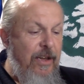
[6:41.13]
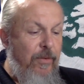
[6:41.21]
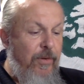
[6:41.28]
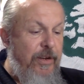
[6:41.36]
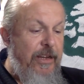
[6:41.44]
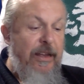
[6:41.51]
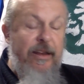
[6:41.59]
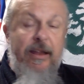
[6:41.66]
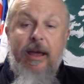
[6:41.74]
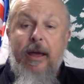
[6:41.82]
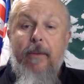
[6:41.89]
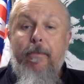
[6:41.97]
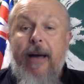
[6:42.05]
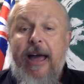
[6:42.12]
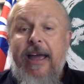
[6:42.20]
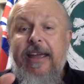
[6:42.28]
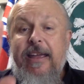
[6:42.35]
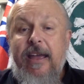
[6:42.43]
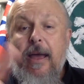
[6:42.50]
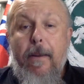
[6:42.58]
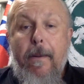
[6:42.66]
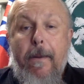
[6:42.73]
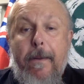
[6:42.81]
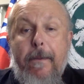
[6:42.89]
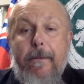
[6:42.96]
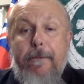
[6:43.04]
One yen. My
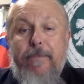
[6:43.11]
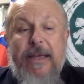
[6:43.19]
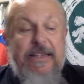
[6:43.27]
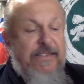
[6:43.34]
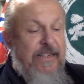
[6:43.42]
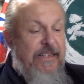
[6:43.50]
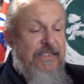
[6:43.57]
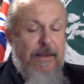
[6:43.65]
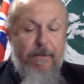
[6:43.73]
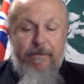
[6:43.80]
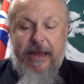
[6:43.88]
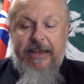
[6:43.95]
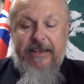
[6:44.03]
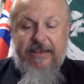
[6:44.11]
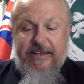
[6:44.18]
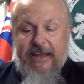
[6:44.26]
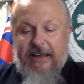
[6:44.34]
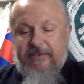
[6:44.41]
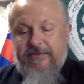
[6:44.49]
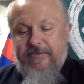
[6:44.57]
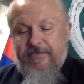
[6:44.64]
business bank account